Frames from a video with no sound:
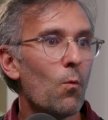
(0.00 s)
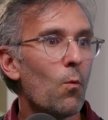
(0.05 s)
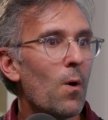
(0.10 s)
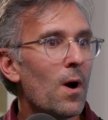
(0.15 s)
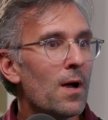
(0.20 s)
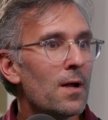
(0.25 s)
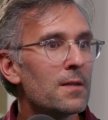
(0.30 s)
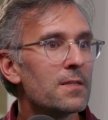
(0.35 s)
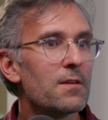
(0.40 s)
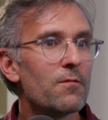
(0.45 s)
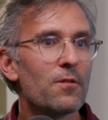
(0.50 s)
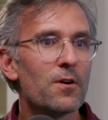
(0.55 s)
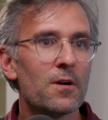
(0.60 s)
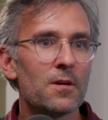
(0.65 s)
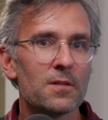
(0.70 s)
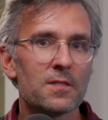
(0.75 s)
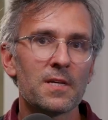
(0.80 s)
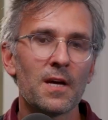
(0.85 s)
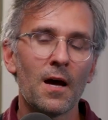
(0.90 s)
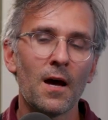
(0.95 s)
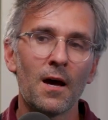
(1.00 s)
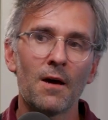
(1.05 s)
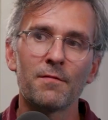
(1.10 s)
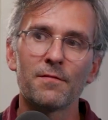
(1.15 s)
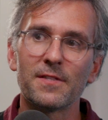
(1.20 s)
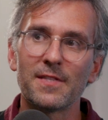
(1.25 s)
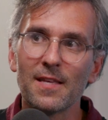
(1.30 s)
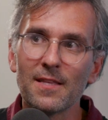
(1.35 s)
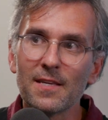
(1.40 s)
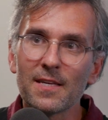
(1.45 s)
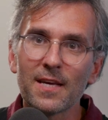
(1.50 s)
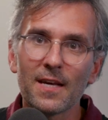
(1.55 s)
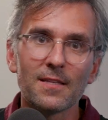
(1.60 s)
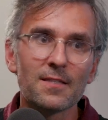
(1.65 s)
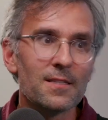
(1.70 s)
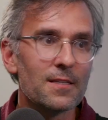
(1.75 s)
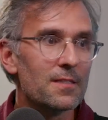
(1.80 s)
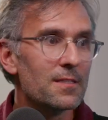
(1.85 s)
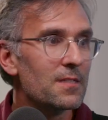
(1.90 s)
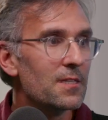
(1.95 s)
while they've got, they have
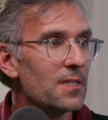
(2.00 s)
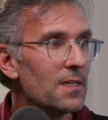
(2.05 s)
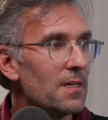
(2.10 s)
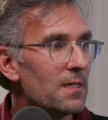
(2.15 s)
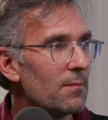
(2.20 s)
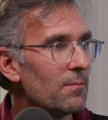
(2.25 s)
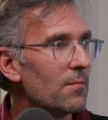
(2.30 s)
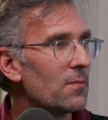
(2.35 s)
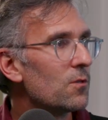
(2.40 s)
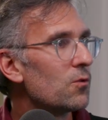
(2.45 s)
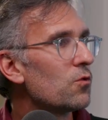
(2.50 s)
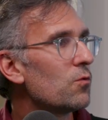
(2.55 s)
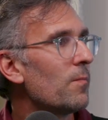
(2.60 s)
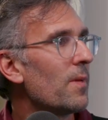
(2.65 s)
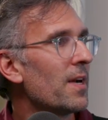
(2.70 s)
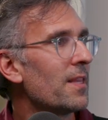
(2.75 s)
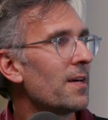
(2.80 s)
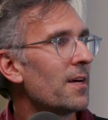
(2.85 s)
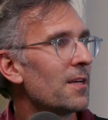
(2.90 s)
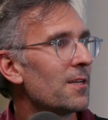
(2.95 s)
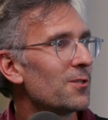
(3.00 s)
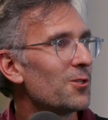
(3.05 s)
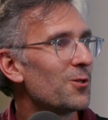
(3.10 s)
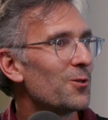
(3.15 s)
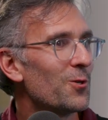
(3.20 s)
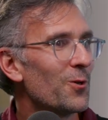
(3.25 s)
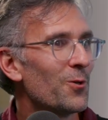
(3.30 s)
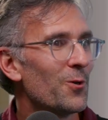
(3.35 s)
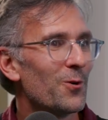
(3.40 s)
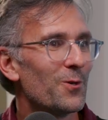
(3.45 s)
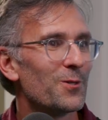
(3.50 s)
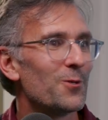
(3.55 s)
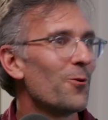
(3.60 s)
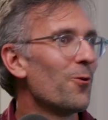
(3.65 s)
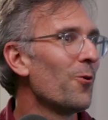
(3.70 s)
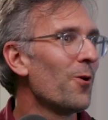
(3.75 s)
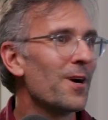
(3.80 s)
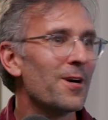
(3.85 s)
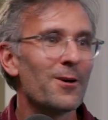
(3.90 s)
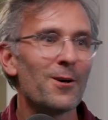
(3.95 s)
dedicated team to manage, you know, the
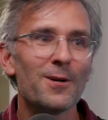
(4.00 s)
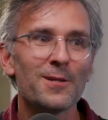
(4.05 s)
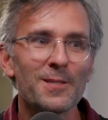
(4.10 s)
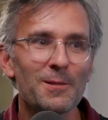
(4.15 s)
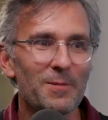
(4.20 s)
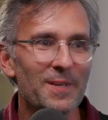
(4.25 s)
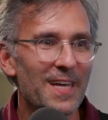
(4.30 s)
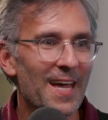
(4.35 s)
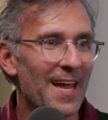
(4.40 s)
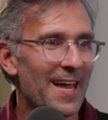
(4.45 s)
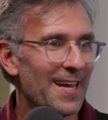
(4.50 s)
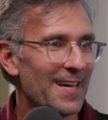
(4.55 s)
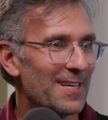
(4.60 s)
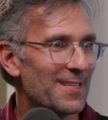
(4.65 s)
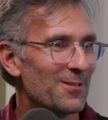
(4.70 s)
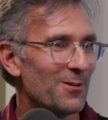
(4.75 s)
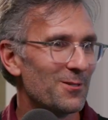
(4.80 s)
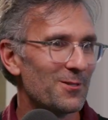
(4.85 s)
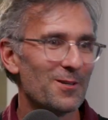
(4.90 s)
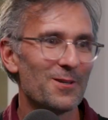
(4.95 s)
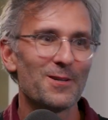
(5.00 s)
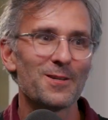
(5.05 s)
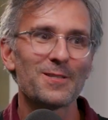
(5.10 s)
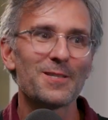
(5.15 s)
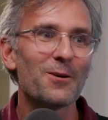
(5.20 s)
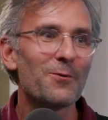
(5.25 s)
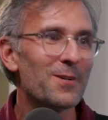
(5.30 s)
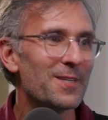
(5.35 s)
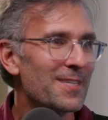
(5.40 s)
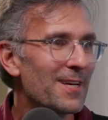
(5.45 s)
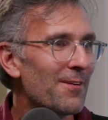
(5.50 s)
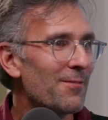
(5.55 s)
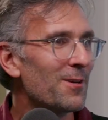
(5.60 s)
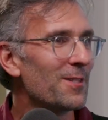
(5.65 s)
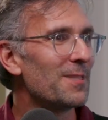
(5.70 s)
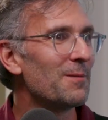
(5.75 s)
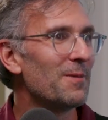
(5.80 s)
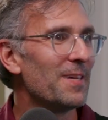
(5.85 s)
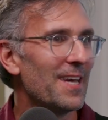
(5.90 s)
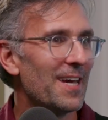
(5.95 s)
Oracle D B As or the S Q L
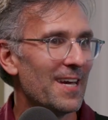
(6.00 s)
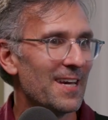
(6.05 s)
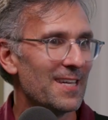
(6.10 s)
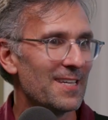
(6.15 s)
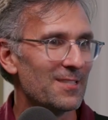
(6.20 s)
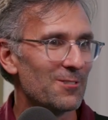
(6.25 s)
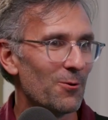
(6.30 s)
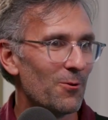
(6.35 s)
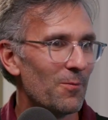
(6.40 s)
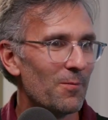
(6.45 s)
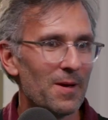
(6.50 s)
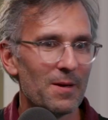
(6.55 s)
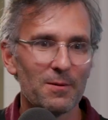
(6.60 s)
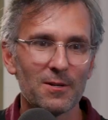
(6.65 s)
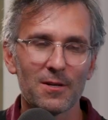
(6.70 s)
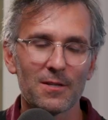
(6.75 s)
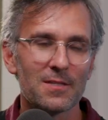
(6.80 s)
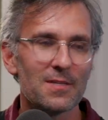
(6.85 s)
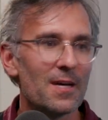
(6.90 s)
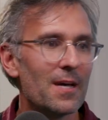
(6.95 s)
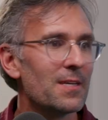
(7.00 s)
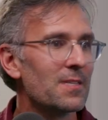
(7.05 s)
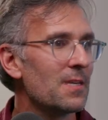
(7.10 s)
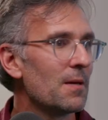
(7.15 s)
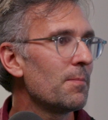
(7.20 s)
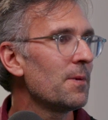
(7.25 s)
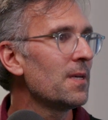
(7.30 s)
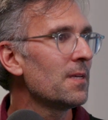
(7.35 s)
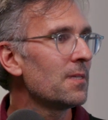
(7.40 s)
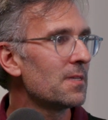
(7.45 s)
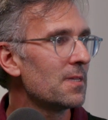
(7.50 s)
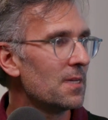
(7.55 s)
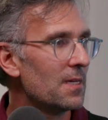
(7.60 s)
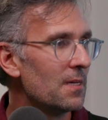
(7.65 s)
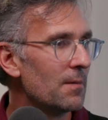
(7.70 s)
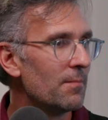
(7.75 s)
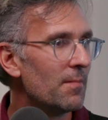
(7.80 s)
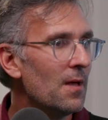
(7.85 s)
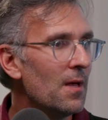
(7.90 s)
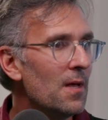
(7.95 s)
Server D B As or maybe a S A P
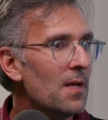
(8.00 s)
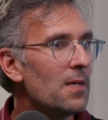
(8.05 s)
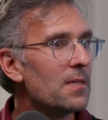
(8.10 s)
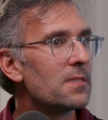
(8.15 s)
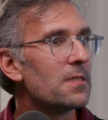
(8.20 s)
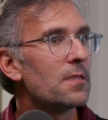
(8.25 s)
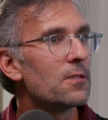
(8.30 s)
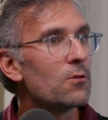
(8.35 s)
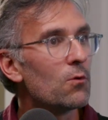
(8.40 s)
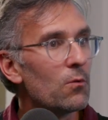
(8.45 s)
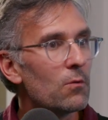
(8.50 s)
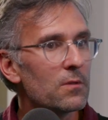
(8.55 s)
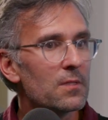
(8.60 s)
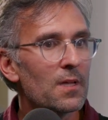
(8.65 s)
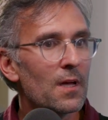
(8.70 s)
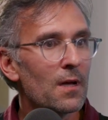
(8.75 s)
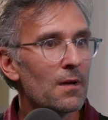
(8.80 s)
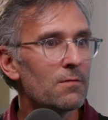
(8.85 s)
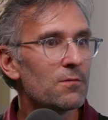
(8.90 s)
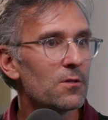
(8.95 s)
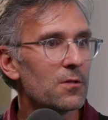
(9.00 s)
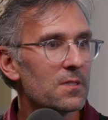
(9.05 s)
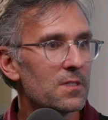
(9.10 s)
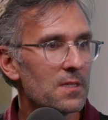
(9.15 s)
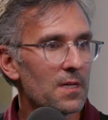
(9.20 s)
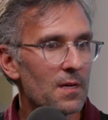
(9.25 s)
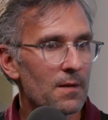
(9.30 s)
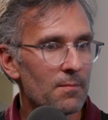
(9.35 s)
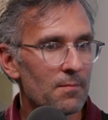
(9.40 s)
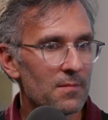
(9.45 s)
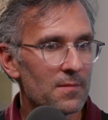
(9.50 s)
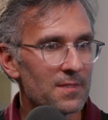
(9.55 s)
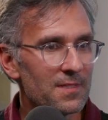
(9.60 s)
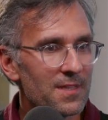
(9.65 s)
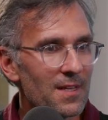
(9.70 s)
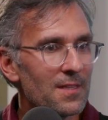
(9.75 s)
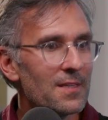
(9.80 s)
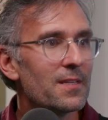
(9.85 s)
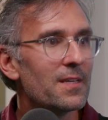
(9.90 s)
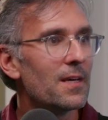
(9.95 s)
team, they don't have the same
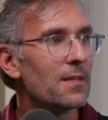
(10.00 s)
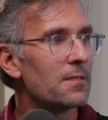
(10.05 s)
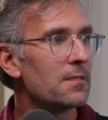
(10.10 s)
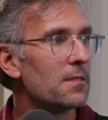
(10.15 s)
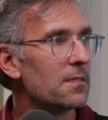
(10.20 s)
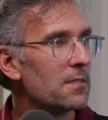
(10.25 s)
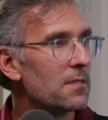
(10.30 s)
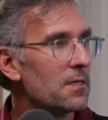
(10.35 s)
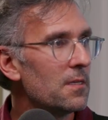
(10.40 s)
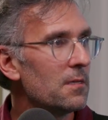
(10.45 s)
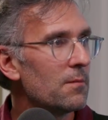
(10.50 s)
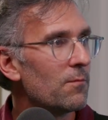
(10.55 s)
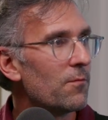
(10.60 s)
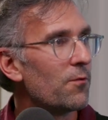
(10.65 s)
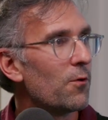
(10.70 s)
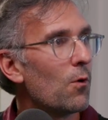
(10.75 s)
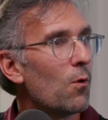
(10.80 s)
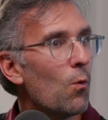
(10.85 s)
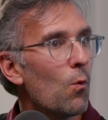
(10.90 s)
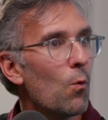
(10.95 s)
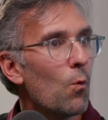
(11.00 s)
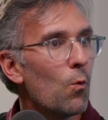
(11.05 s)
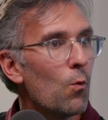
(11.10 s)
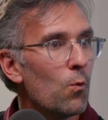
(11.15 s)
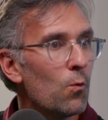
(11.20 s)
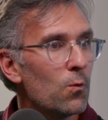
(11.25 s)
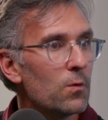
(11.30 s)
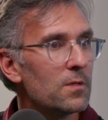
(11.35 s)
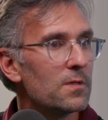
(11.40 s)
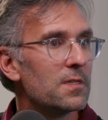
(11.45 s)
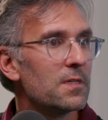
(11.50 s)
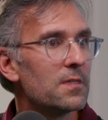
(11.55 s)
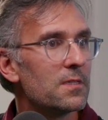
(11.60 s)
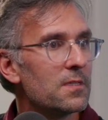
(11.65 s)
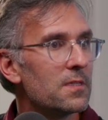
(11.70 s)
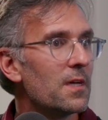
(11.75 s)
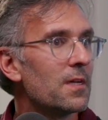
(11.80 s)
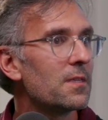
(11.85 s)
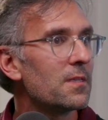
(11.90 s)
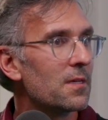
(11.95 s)
dedicated team for all these
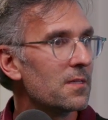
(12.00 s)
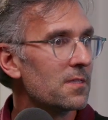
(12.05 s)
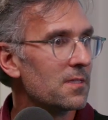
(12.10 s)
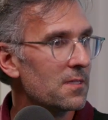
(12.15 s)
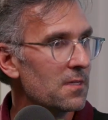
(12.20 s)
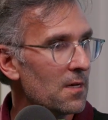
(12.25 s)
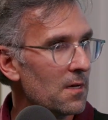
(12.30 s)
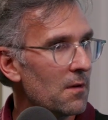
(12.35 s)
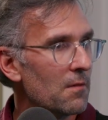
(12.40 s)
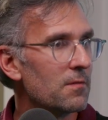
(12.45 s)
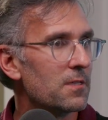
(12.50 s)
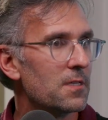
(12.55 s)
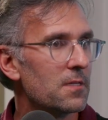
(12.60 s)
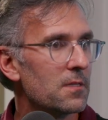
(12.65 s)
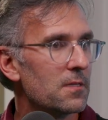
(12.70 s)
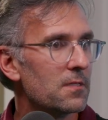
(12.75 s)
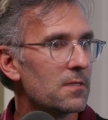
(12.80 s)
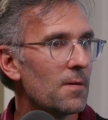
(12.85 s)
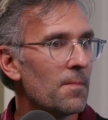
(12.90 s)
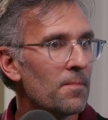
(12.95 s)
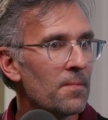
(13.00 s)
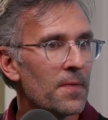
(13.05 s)
data services.